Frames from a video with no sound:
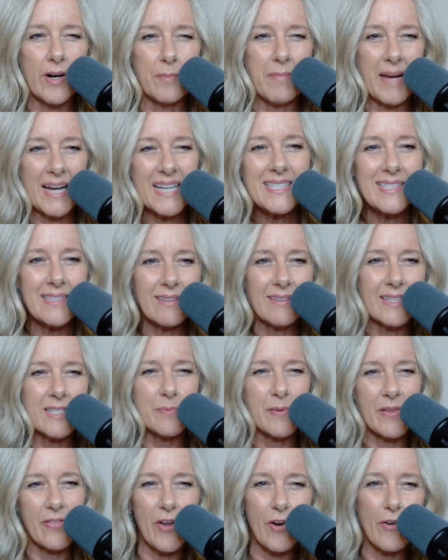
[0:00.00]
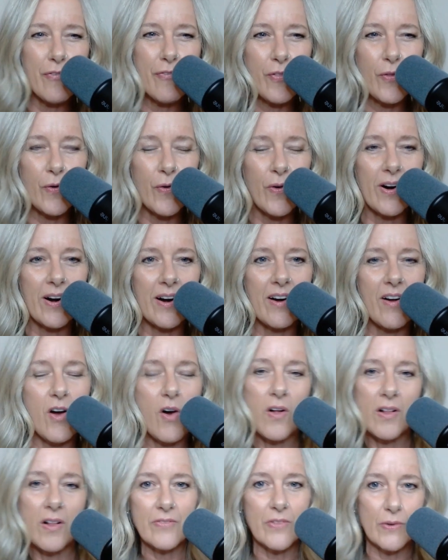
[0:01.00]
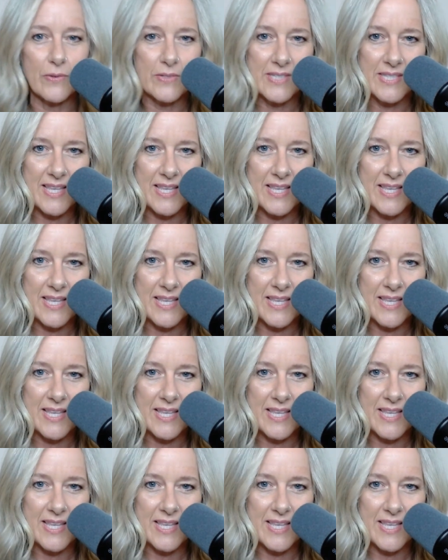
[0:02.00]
my ceiling to be their floor, all of those